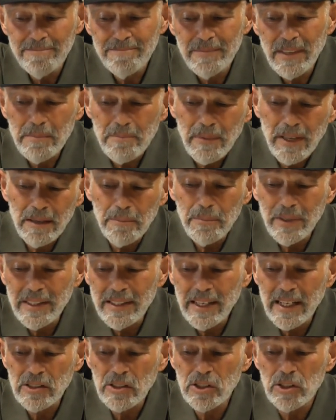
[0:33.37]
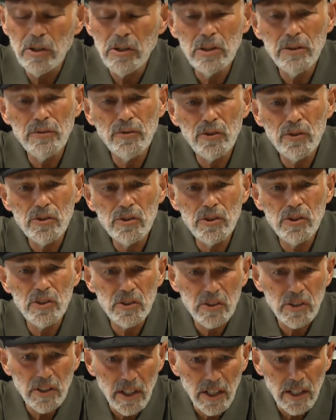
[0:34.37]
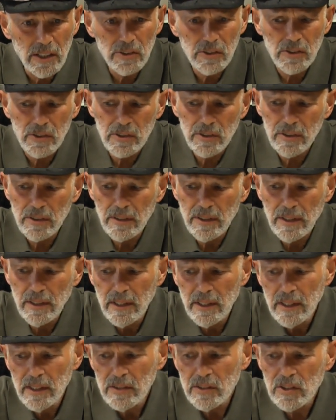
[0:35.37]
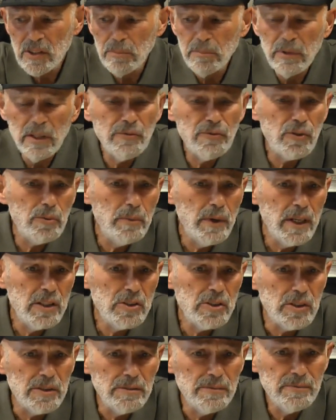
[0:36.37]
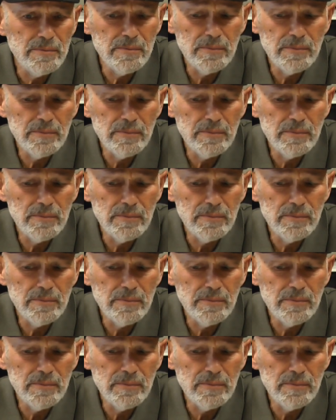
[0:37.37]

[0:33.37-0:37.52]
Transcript: it may be necessary to first discuss some information